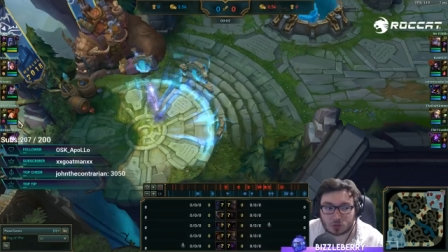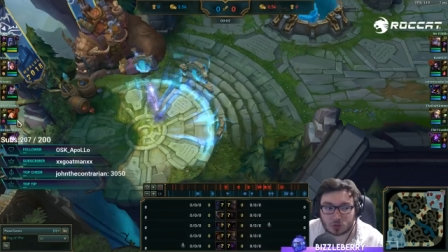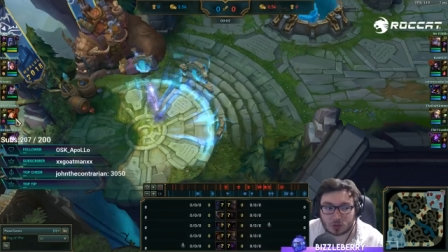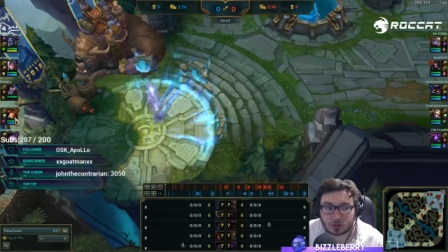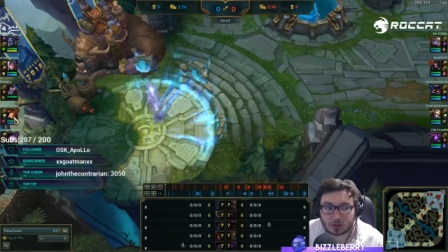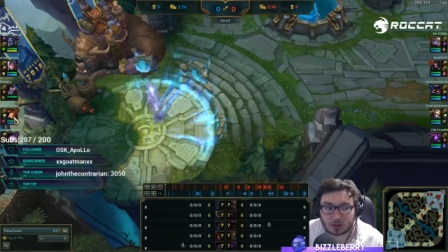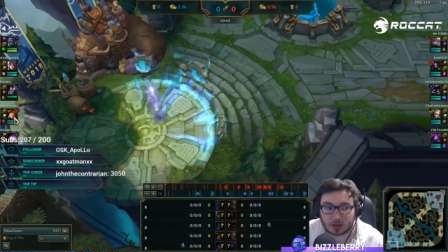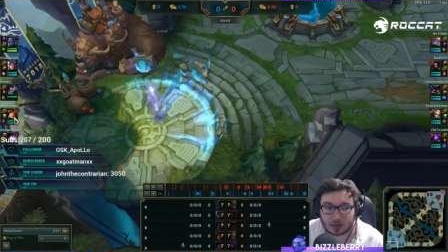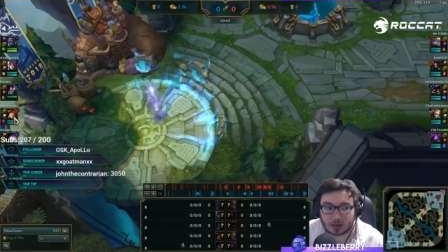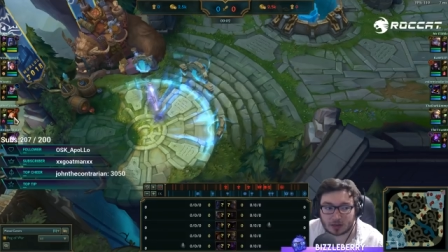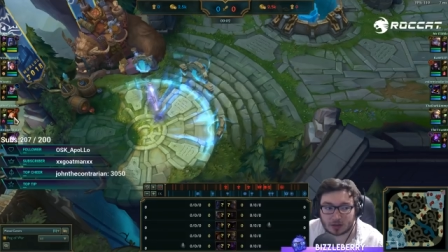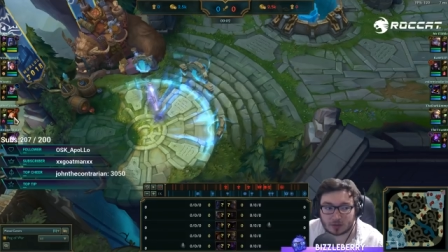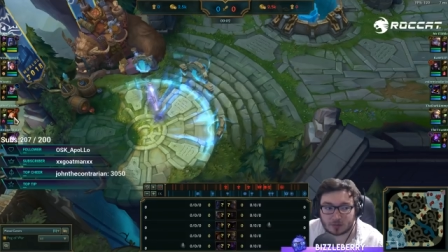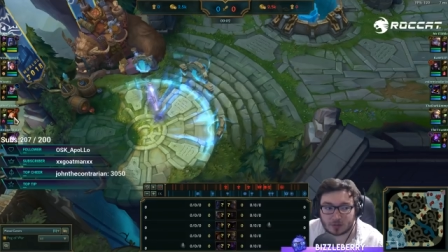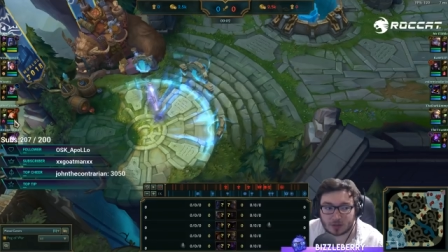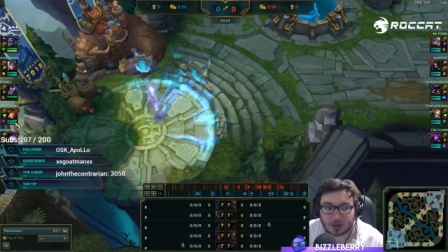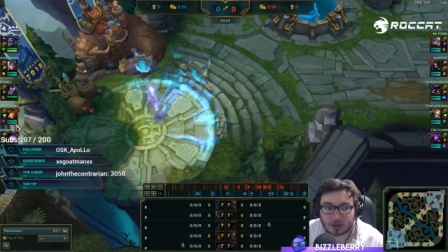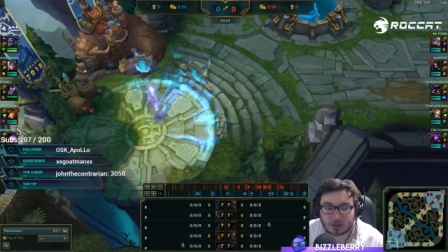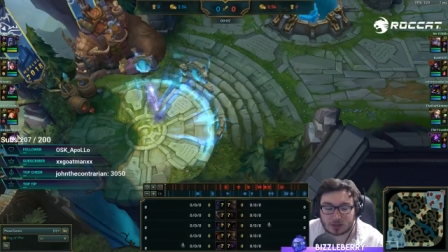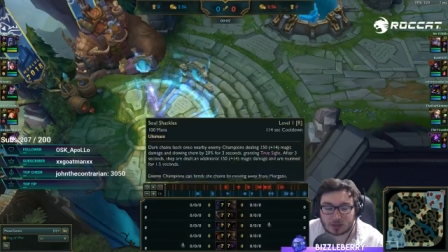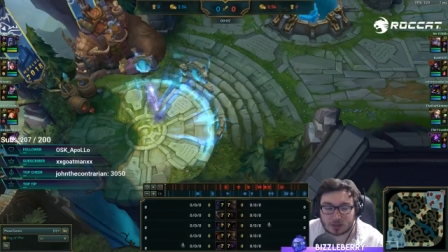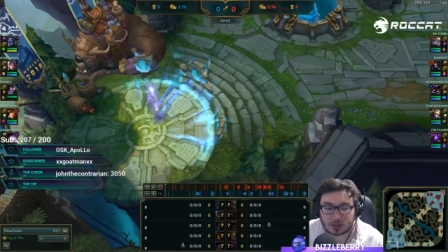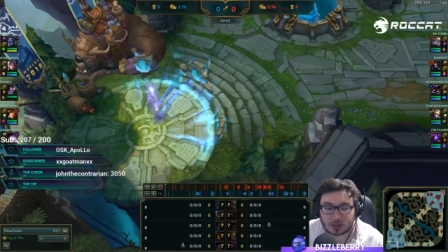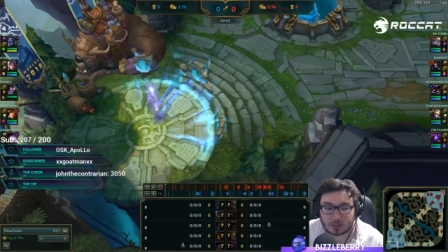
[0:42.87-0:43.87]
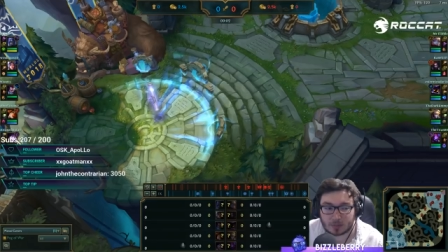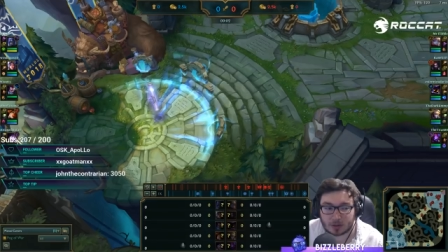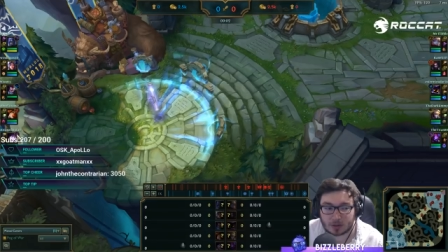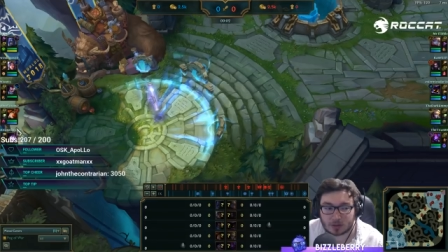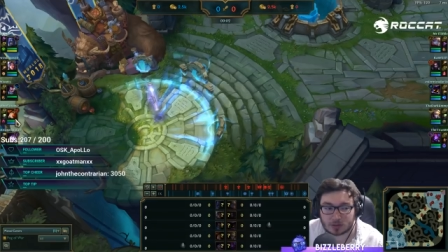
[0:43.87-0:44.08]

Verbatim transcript: during the laning phase, the